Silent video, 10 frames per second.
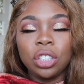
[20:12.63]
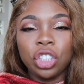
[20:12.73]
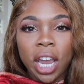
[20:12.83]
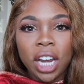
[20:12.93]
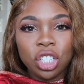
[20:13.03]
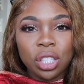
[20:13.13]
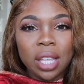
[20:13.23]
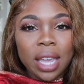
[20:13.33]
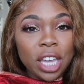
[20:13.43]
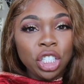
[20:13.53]
change
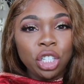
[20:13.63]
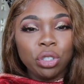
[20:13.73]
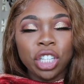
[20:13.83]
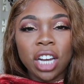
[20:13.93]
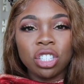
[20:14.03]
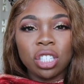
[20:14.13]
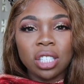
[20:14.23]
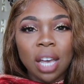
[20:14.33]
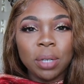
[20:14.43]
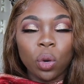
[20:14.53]
the issue, change the
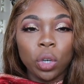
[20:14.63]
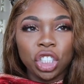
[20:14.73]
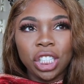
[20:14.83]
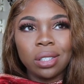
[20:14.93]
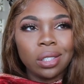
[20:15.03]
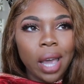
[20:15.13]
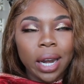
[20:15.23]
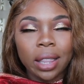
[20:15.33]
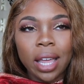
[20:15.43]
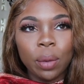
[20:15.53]
subject when she
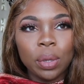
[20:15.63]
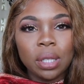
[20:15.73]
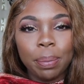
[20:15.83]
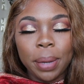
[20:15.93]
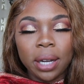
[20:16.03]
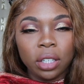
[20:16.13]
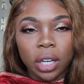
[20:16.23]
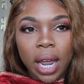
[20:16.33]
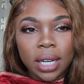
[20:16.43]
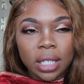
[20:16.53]
decided that it was a big,
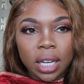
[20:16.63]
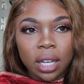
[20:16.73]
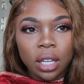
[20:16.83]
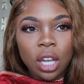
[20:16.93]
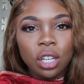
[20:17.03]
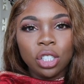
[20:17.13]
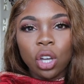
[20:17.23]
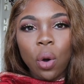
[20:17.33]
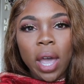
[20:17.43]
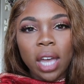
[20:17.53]
good idea to
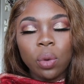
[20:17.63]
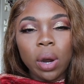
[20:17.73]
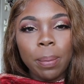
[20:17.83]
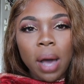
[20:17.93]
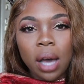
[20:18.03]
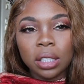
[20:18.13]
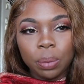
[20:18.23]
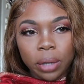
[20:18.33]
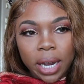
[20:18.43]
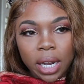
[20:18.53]
go ahead and wear box
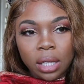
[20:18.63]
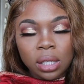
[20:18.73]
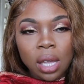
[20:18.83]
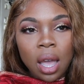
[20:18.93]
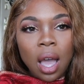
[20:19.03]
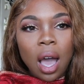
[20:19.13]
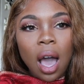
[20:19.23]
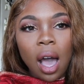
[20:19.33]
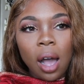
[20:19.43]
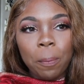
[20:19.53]
braids.
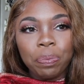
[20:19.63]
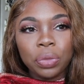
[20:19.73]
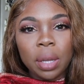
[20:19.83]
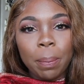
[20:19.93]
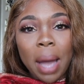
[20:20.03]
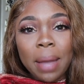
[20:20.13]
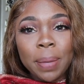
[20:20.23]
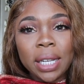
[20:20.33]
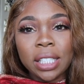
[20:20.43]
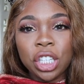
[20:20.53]
My
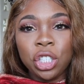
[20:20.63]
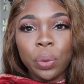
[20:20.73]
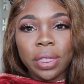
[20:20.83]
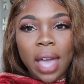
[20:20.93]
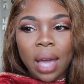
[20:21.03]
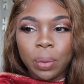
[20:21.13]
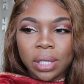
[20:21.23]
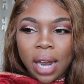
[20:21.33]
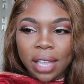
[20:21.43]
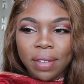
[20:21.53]
biggest issue with that
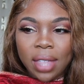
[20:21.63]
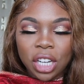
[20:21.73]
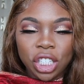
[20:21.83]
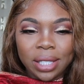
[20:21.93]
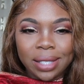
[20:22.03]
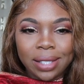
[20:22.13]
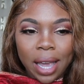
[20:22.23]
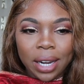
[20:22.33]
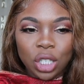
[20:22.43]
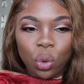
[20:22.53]
was not even that she
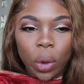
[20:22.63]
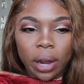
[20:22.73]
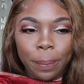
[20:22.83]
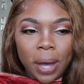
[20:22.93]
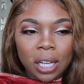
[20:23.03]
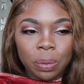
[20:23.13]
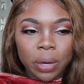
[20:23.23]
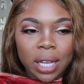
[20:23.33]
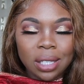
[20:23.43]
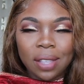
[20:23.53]
decided to wear box
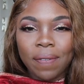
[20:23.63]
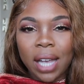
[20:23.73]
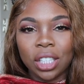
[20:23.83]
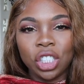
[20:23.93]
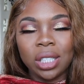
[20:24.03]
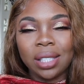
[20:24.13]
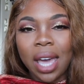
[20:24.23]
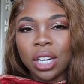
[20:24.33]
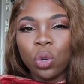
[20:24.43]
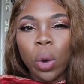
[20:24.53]
braids, it's the fact that she
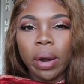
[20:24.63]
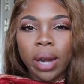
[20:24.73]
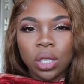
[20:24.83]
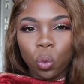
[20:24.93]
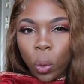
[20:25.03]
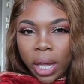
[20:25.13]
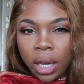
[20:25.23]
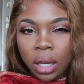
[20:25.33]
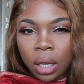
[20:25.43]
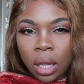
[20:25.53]
decided to wear it as a
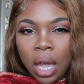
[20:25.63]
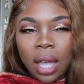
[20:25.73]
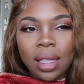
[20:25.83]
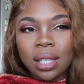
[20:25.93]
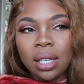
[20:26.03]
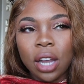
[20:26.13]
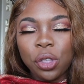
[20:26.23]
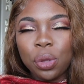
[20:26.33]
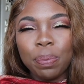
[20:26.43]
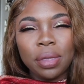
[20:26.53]
wig. That's
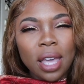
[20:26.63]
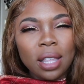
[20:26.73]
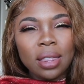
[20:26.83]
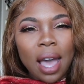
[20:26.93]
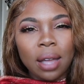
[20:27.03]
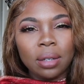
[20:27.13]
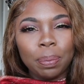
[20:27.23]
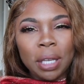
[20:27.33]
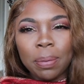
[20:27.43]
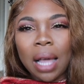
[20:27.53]
another thing
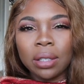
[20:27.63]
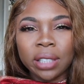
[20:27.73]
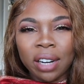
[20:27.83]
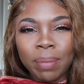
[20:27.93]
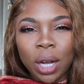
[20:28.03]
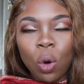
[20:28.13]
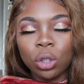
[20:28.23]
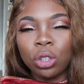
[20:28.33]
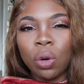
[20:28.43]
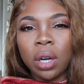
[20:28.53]
that people outside of my
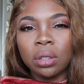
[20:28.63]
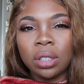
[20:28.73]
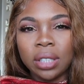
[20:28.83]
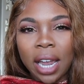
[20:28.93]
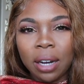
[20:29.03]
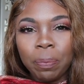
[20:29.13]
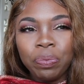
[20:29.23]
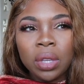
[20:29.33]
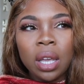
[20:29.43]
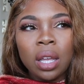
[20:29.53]
culture don't understand.
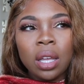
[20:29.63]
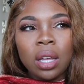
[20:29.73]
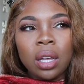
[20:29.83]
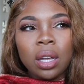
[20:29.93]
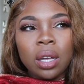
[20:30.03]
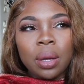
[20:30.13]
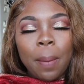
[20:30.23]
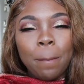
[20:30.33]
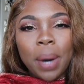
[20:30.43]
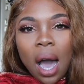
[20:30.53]

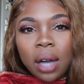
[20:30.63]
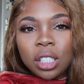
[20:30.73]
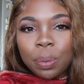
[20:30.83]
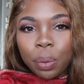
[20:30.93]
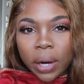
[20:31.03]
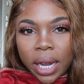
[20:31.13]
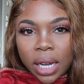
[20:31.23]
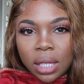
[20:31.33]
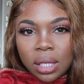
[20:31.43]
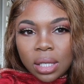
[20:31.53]
Box
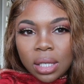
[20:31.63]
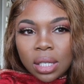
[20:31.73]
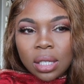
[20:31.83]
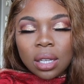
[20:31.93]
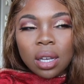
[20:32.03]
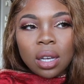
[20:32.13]
braids